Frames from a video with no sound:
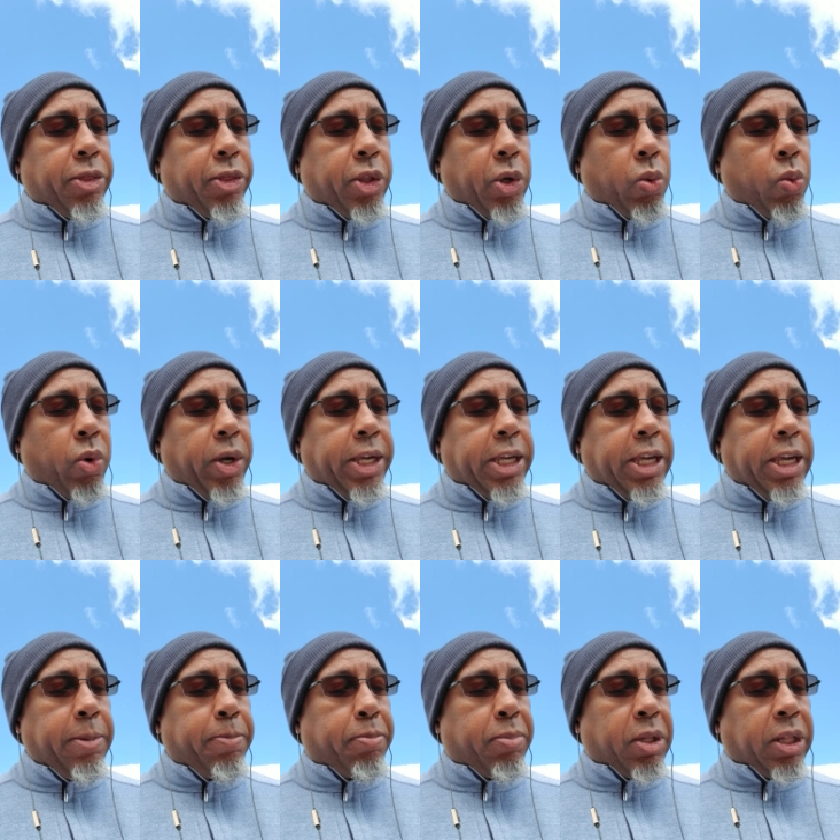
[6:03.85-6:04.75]
The
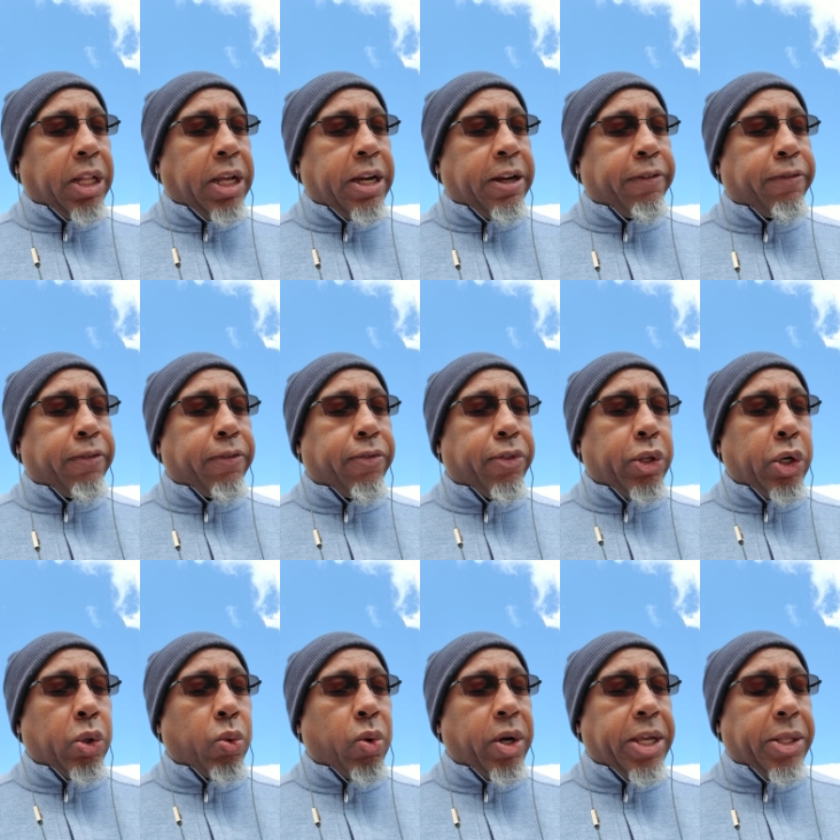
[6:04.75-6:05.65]
wicked bluff
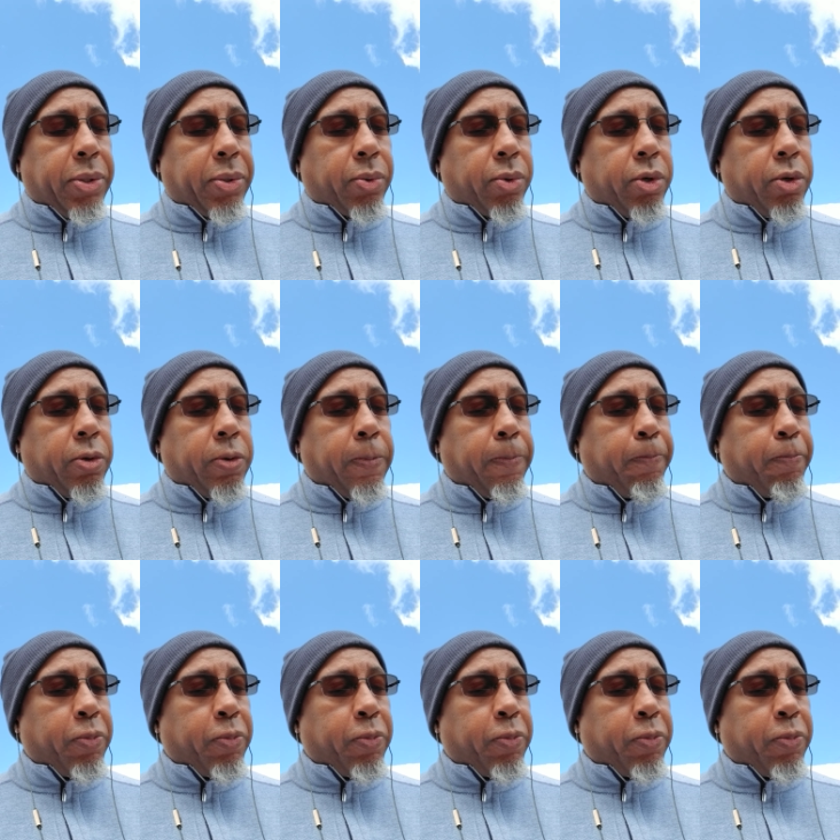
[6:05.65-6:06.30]
their way through,